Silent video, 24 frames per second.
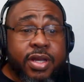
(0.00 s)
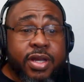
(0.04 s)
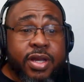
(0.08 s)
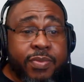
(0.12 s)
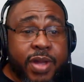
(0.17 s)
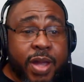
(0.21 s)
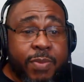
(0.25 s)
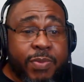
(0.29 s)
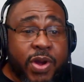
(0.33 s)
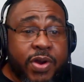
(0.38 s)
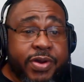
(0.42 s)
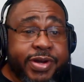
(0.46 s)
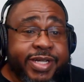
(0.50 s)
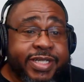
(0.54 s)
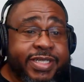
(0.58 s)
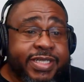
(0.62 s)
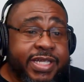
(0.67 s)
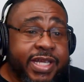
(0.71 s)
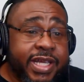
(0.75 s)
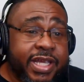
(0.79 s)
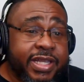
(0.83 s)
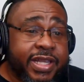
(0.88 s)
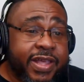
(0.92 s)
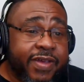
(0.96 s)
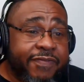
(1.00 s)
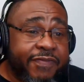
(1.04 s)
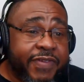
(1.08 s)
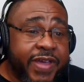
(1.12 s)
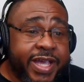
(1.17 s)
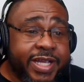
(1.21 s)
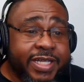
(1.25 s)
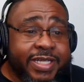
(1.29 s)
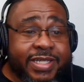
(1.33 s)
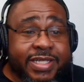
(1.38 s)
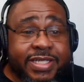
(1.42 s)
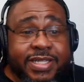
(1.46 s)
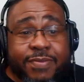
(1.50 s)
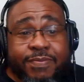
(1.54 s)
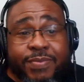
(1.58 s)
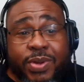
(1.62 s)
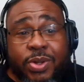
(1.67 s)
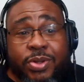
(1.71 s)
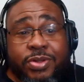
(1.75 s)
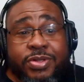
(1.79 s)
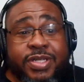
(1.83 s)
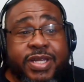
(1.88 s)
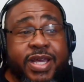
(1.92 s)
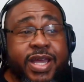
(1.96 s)
I'm already seeing that faces and
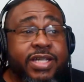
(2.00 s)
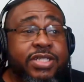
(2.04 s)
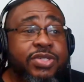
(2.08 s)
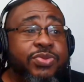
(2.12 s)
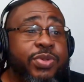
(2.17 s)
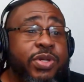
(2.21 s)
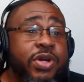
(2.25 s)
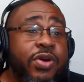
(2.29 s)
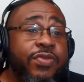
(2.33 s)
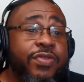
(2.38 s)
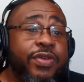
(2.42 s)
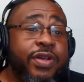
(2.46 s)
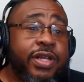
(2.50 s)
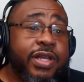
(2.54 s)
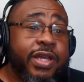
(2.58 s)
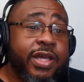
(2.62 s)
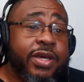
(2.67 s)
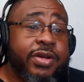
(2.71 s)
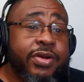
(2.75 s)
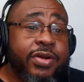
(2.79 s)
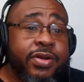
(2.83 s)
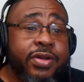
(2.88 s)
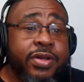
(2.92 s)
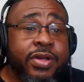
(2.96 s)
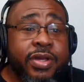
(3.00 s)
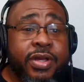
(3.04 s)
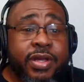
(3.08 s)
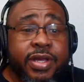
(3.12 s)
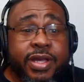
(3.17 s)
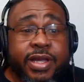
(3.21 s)
bold text went over clutter.